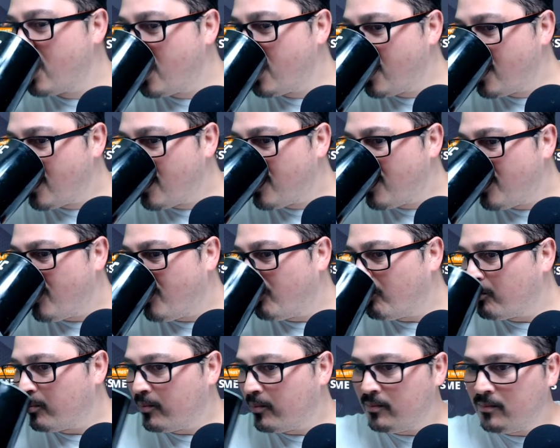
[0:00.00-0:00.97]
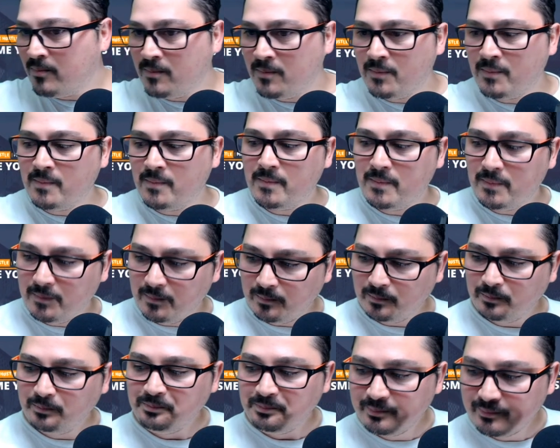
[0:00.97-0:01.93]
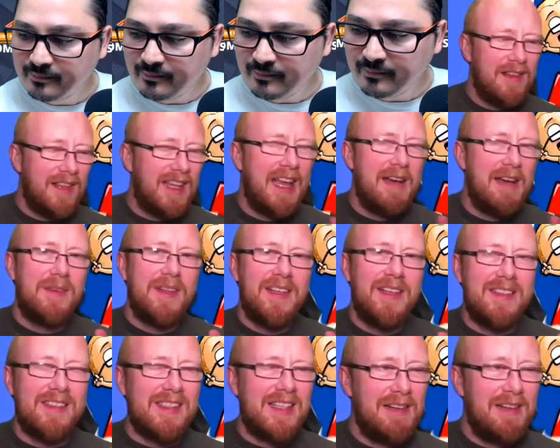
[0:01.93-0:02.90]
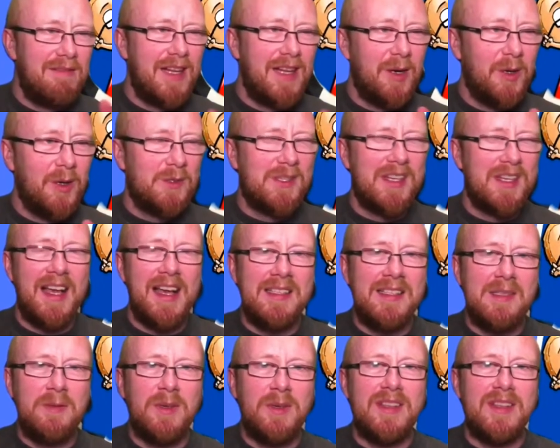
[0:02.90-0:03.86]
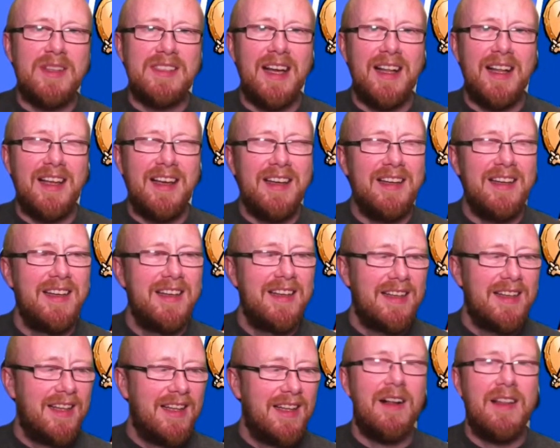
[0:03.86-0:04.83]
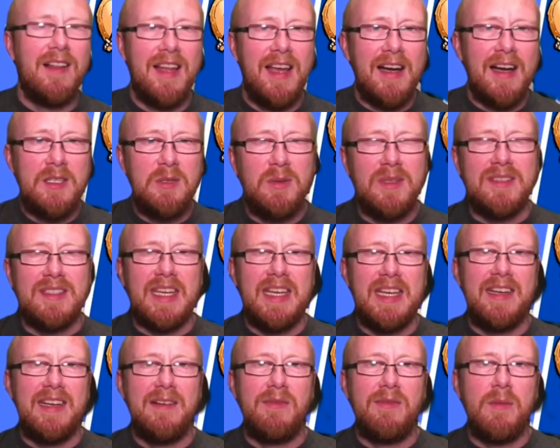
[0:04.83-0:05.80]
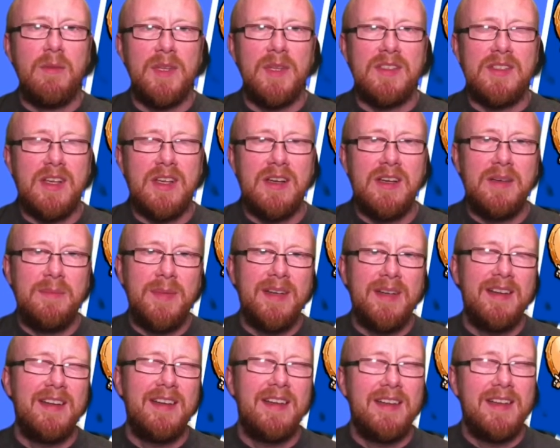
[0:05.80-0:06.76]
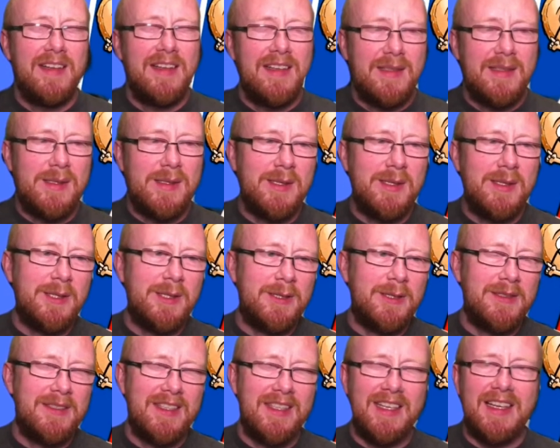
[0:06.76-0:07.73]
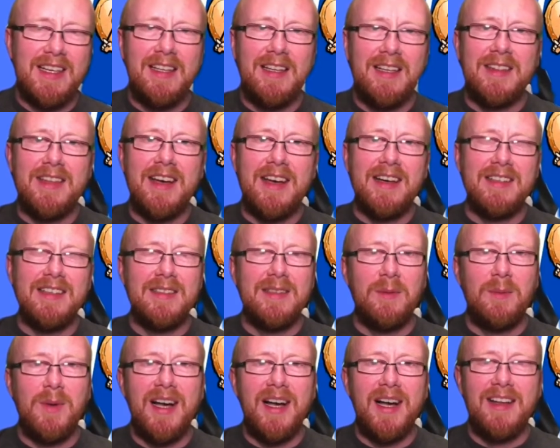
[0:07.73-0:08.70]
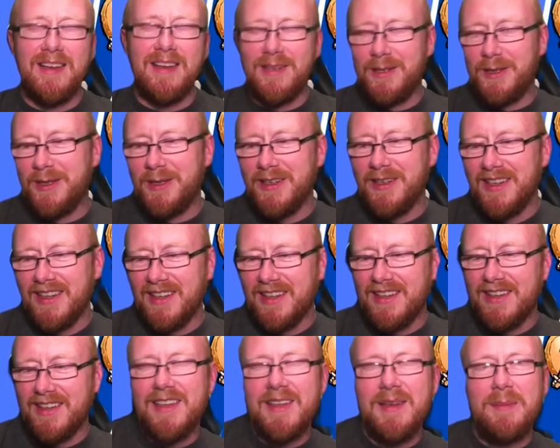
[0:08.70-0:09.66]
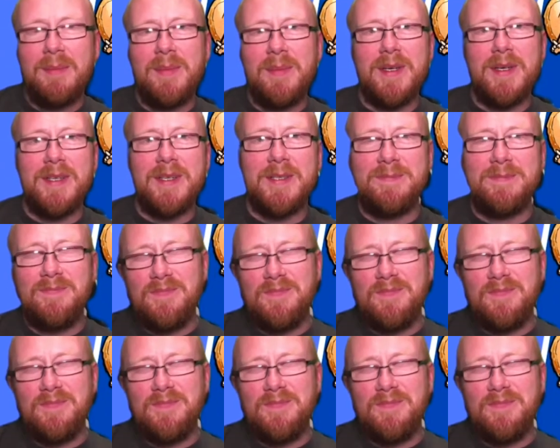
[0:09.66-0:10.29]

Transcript: they'd push out mm. and all the evidence literally goes against what they tell you, like all the actual data from the SERP. So yeah, I learned that a while ago, but